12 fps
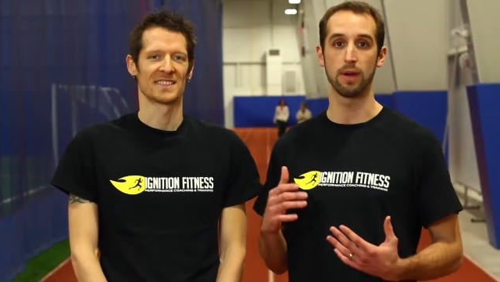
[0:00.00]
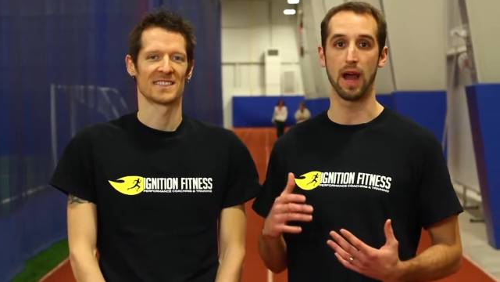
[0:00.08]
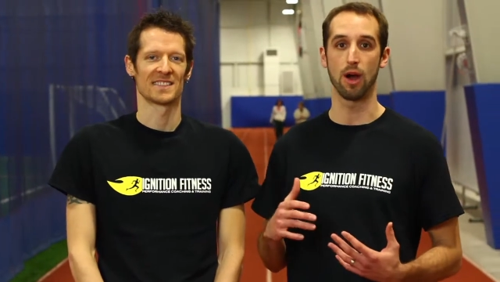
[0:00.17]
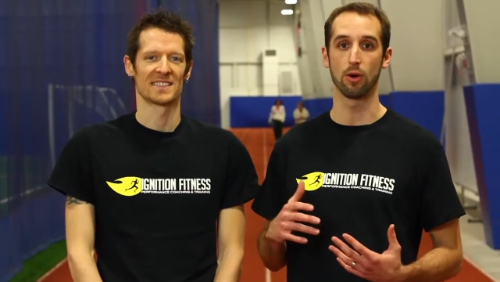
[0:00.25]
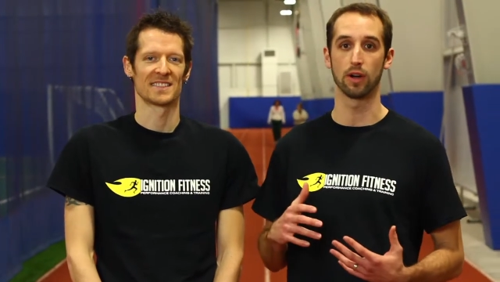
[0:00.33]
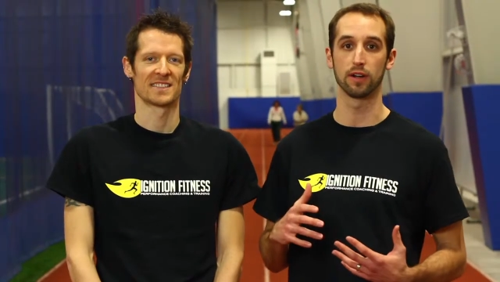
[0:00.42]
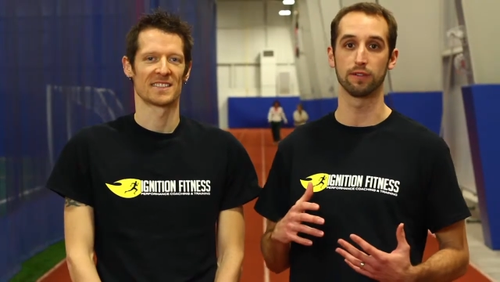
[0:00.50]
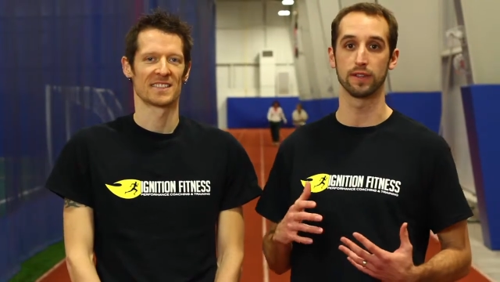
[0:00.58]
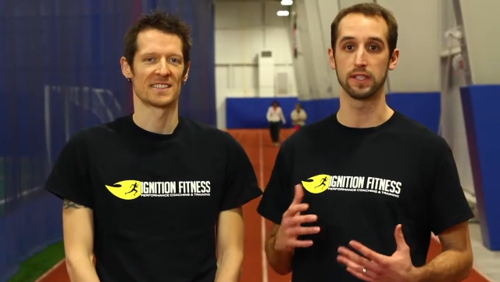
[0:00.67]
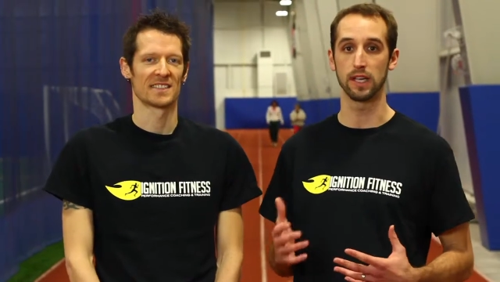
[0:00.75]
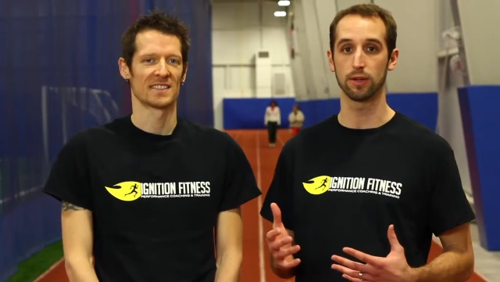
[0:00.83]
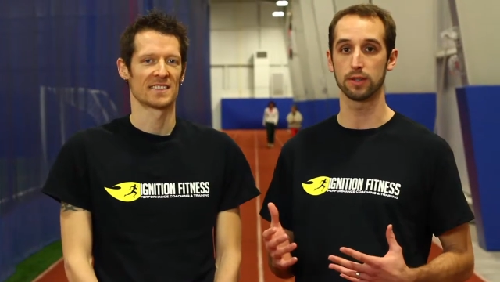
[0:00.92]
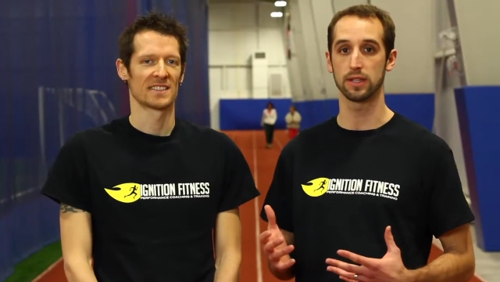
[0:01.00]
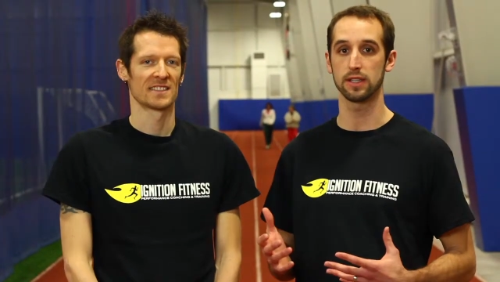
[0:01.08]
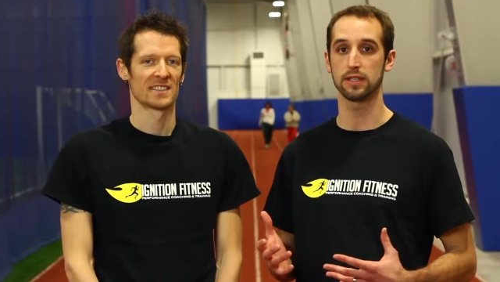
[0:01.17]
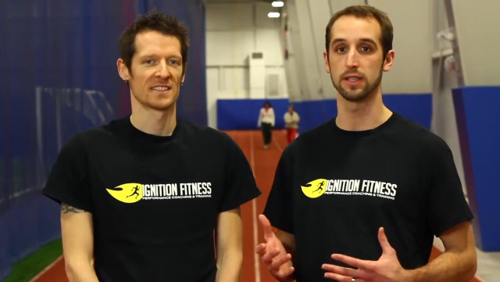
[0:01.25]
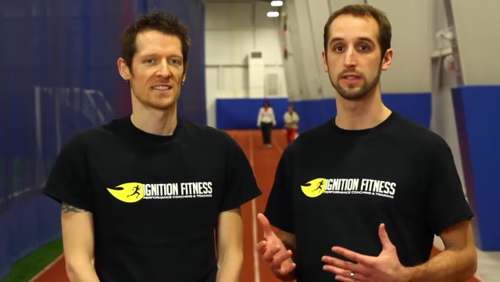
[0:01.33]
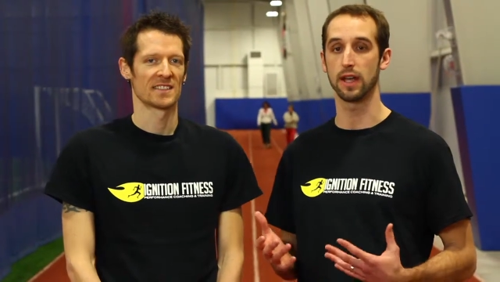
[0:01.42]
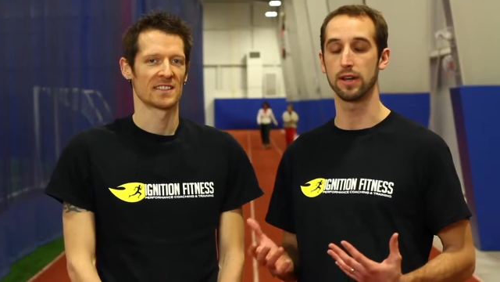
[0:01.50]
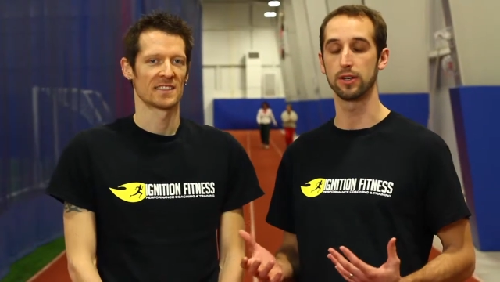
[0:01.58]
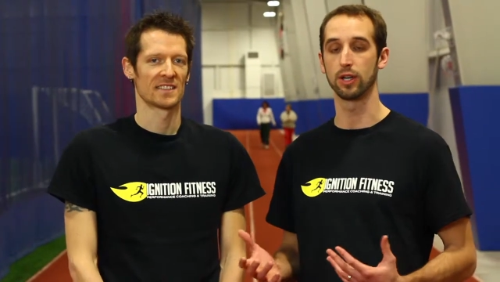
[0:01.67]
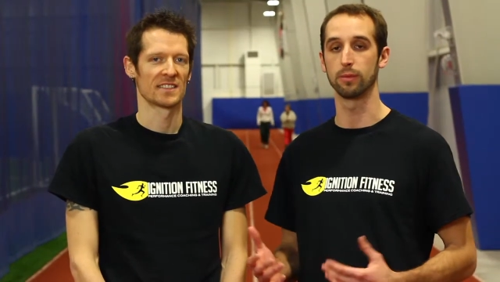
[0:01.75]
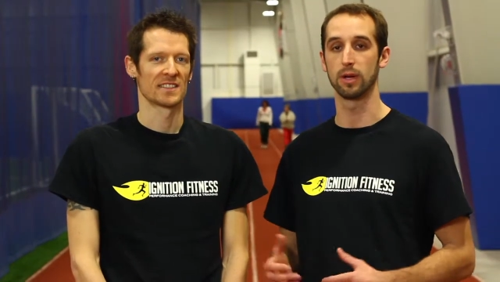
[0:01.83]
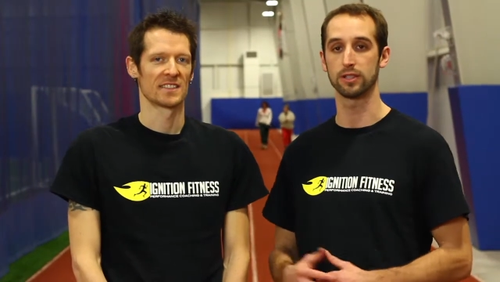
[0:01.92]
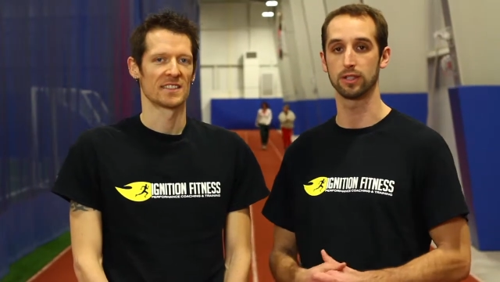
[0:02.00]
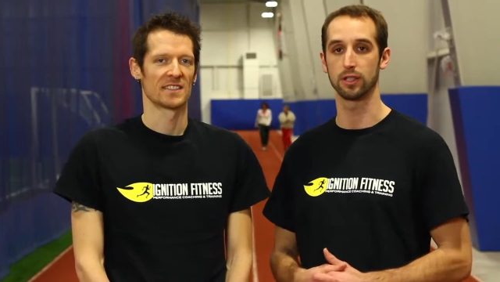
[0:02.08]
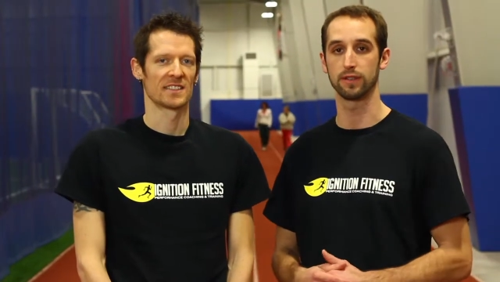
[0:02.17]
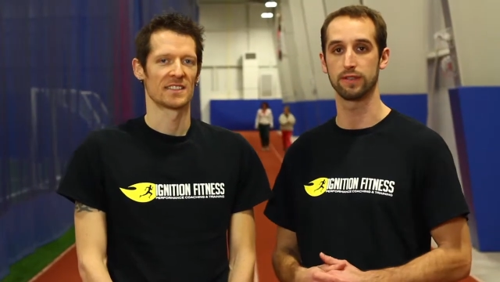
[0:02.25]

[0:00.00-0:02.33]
Speaker 1: power, fatigue resistance, and neuromuscular